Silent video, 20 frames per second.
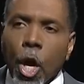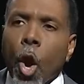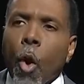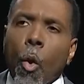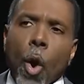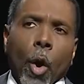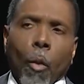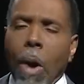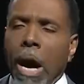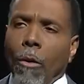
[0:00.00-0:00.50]

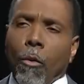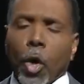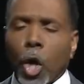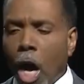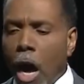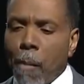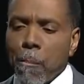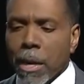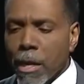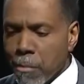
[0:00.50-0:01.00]
Well, why won't
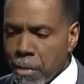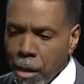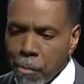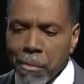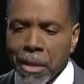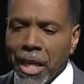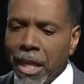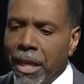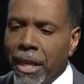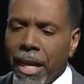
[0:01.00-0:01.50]
God make me a
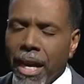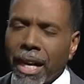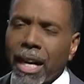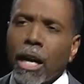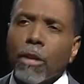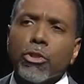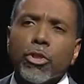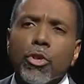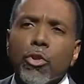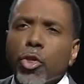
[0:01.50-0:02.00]
millionaire?
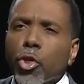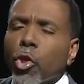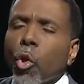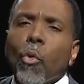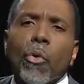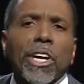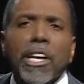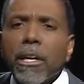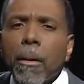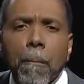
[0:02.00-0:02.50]
Because you
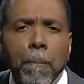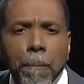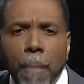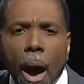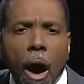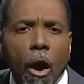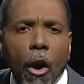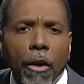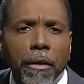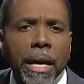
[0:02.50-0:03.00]
throw it in a
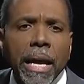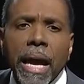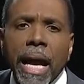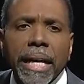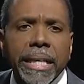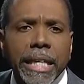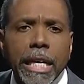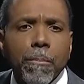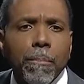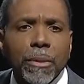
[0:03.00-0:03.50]
barn
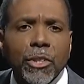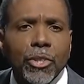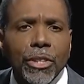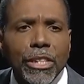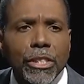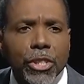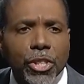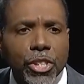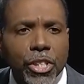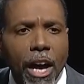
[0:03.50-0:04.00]
and keep it to
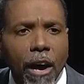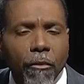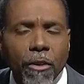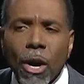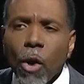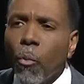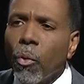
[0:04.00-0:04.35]
yourself